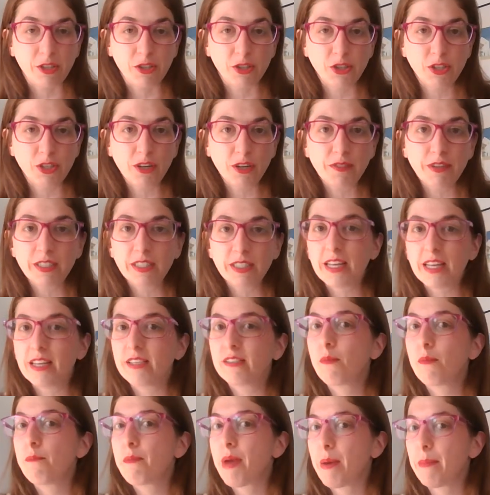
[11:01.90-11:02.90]
their
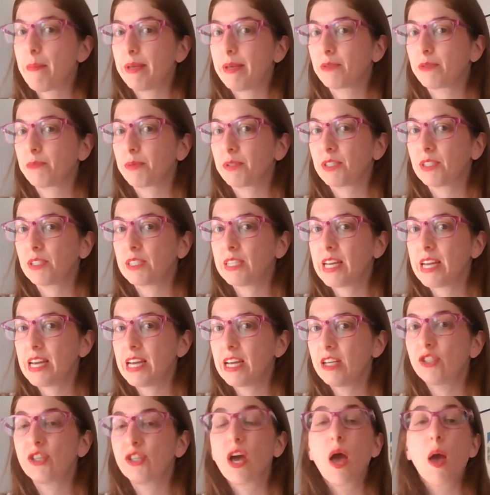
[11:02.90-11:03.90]
services. Maybe it's
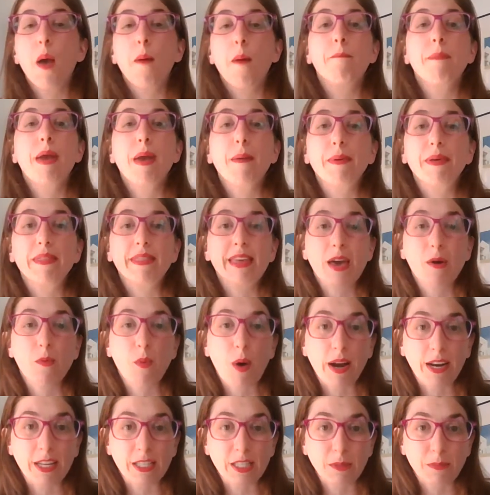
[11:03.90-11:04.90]
prestige. Maybe they
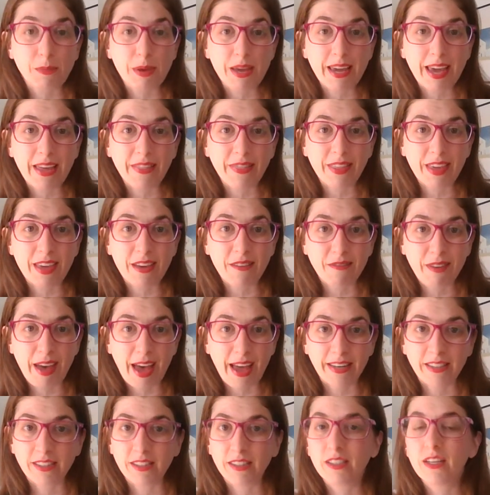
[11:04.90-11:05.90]
want to speak at the
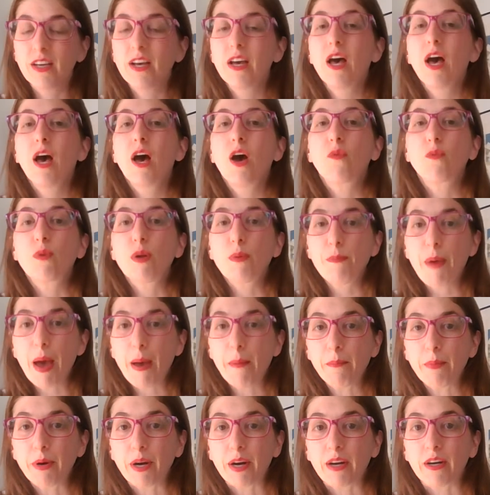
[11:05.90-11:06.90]
event.
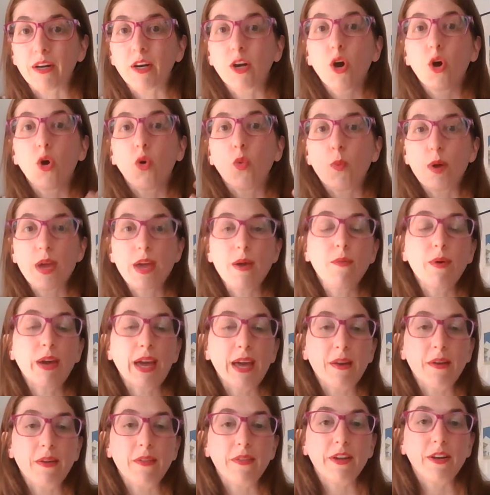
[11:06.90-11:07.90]
Remember,
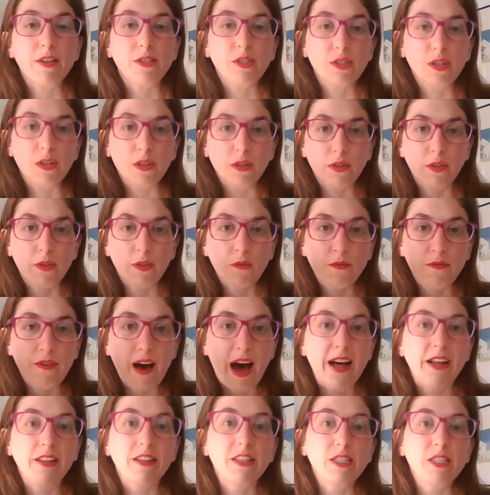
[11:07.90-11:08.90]
there's
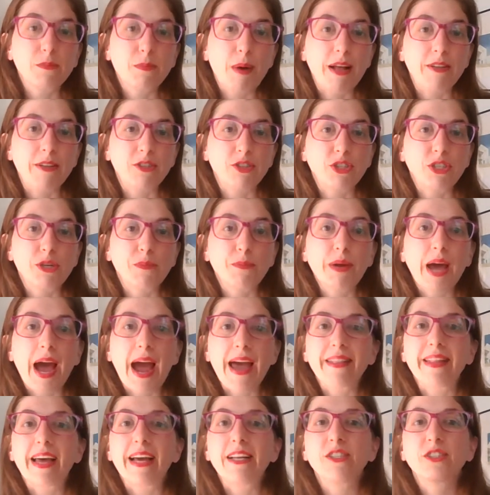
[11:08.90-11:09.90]
follow the sponsorship
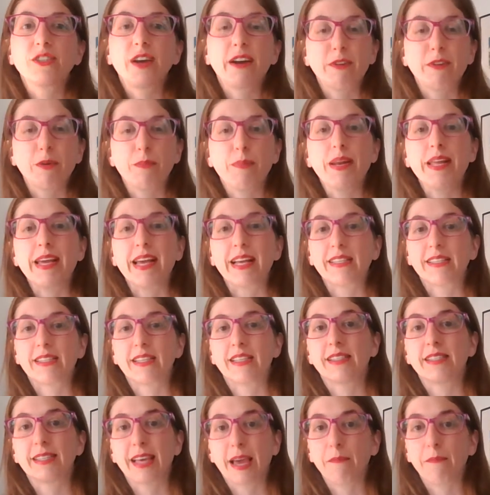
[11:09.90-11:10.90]
guidelines so everybody gets
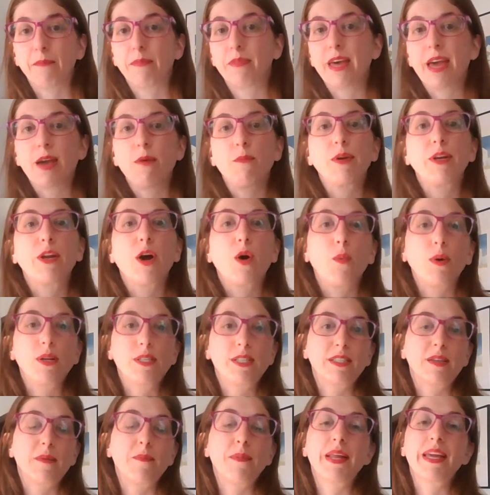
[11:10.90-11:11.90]
the same thing. We don't
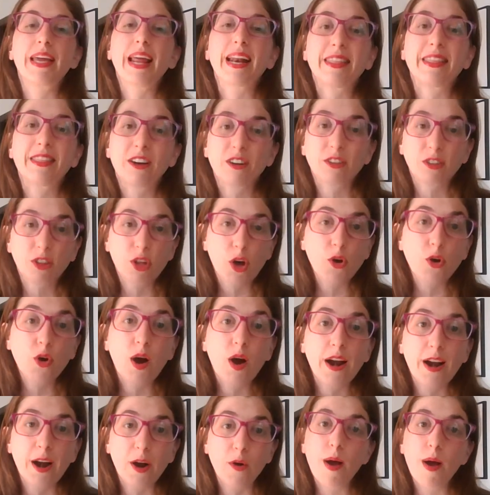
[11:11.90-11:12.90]
want somebody getting their logo
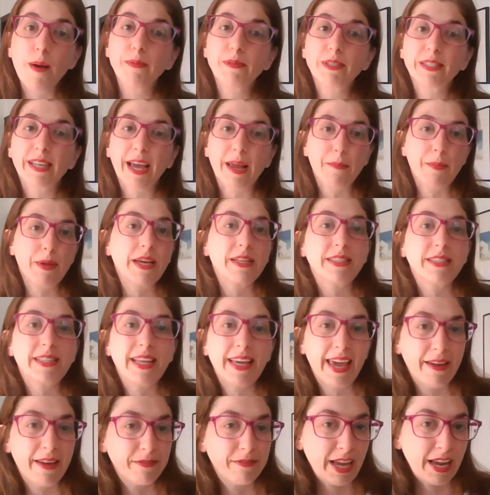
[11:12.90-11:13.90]
on our website because
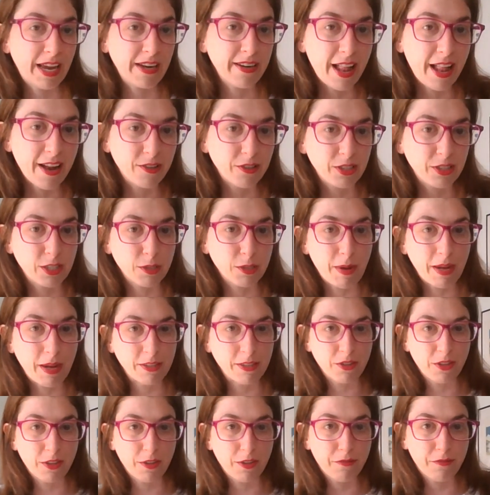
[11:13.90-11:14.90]
they gave $10 to
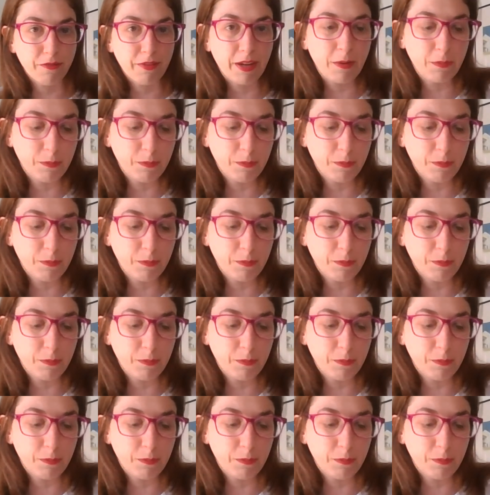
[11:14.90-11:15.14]
sponsor the